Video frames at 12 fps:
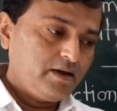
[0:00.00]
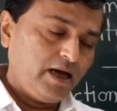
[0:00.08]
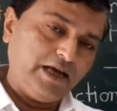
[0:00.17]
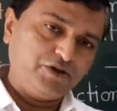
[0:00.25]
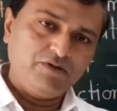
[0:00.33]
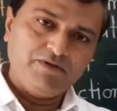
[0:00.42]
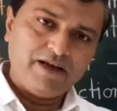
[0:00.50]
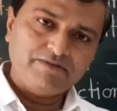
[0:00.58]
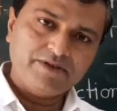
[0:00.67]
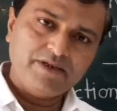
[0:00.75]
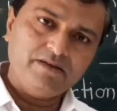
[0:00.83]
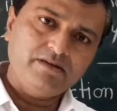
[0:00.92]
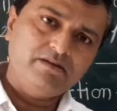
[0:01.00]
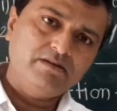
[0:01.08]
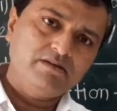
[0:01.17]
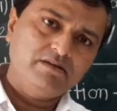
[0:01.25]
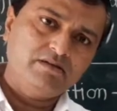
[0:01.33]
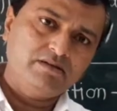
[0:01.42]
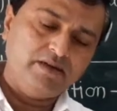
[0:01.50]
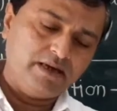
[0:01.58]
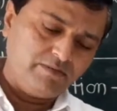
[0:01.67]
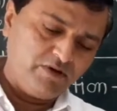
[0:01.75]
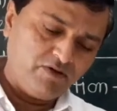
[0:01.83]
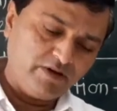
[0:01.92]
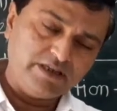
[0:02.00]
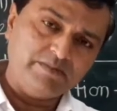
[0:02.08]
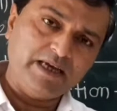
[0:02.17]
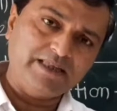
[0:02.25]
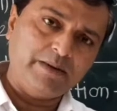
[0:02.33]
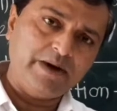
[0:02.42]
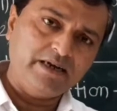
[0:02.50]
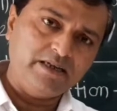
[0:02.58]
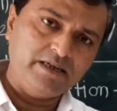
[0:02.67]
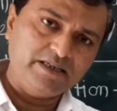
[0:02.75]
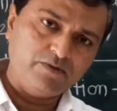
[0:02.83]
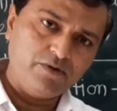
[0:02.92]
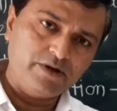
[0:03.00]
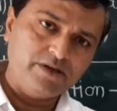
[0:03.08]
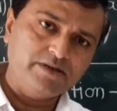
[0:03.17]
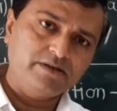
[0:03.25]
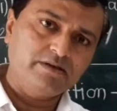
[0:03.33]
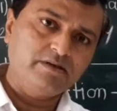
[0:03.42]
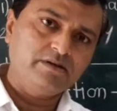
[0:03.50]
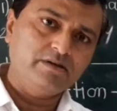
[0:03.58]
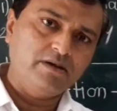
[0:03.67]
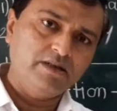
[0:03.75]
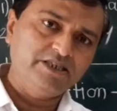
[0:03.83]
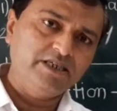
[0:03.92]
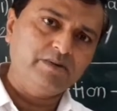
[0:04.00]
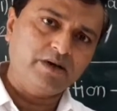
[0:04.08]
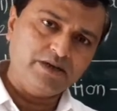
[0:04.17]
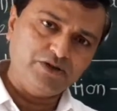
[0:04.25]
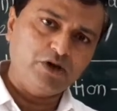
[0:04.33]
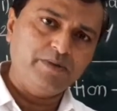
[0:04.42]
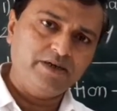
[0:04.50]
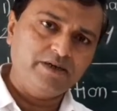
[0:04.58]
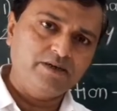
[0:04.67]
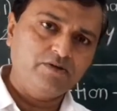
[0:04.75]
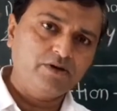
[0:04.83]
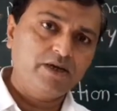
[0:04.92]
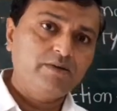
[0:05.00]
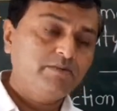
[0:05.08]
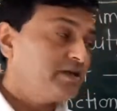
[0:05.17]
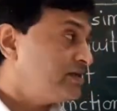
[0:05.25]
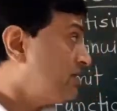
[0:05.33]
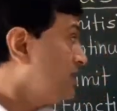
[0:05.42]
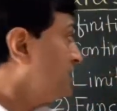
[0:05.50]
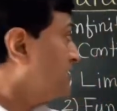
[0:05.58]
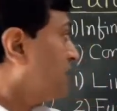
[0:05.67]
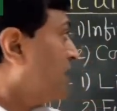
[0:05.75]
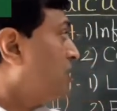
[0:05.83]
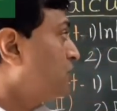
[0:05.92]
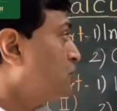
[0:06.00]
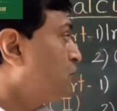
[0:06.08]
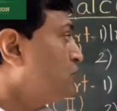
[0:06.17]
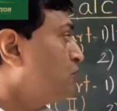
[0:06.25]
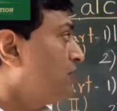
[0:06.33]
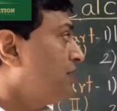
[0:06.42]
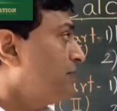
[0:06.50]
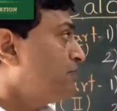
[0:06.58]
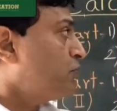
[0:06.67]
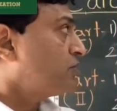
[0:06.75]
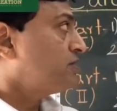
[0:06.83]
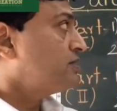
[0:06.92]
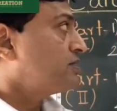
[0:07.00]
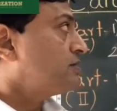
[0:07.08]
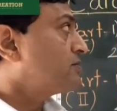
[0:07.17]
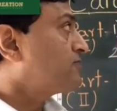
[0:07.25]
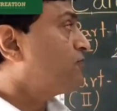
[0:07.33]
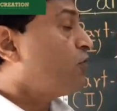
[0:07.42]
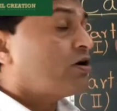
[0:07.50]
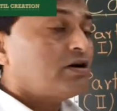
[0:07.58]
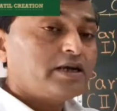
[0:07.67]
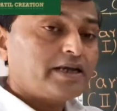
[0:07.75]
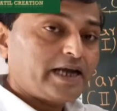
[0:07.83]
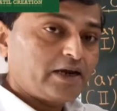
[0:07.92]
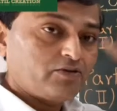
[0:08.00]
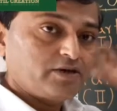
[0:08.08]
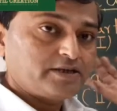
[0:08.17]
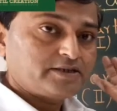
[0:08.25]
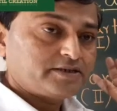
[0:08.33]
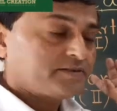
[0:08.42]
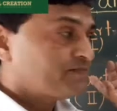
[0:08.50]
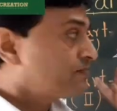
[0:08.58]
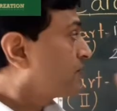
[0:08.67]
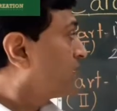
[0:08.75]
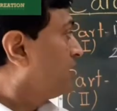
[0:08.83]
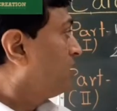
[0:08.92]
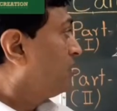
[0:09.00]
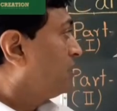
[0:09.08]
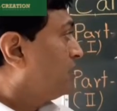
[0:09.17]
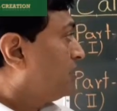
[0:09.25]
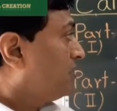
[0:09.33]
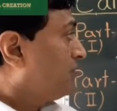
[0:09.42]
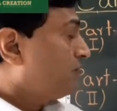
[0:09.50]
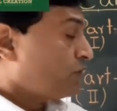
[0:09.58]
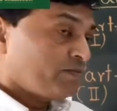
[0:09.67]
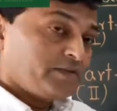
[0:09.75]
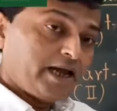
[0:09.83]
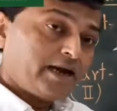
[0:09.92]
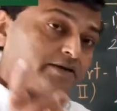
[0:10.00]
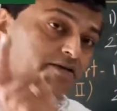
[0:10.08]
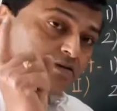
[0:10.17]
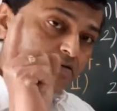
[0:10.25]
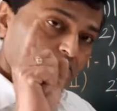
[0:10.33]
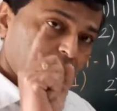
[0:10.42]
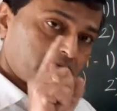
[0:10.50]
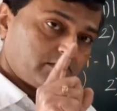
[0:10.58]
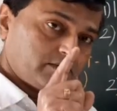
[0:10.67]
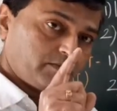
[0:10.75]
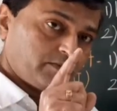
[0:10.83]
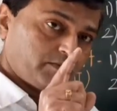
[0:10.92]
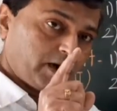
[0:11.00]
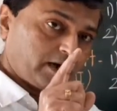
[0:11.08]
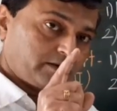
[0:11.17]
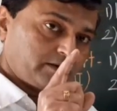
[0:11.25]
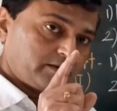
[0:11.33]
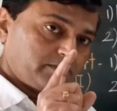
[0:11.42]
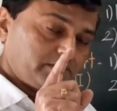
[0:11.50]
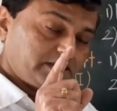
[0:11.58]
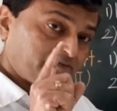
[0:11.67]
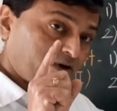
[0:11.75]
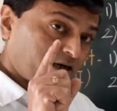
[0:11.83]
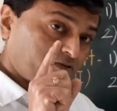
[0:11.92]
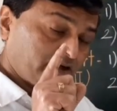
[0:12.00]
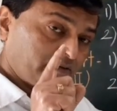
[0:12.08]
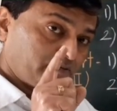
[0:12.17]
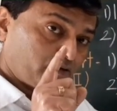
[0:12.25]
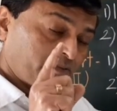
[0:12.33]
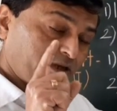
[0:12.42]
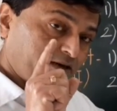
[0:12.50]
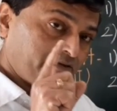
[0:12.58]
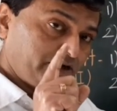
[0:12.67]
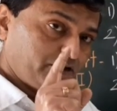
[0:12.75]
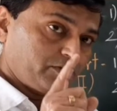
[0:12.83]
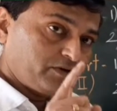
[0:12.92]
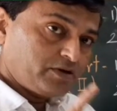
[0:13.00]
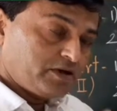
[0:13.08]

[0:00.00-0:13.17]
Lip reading: Actually, we have seen that what is mathematics, what is algebra, geometry, okay, but these are two important terms for calculus. From that part, means part 1, from that video,